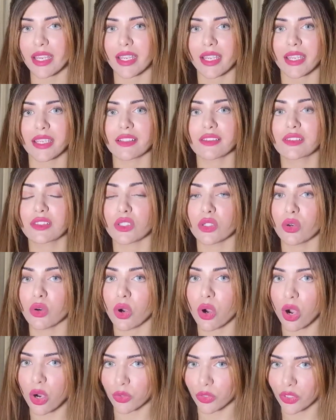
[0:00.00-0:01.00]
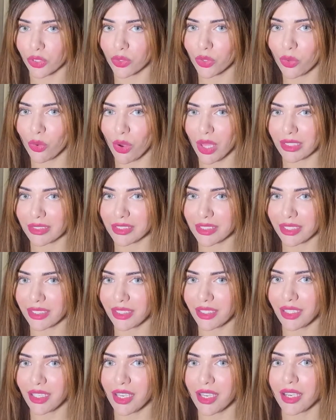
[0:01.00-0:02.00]
is the audio quality
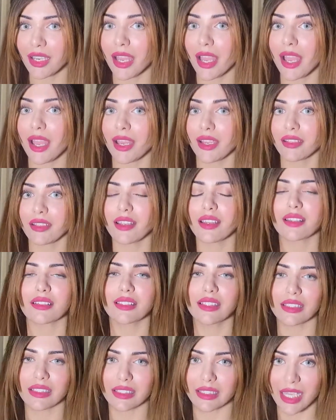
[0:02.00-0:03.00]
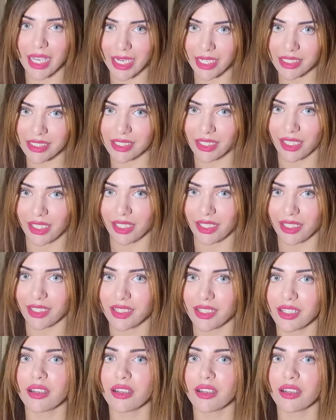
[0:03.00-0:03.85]
and the lighting.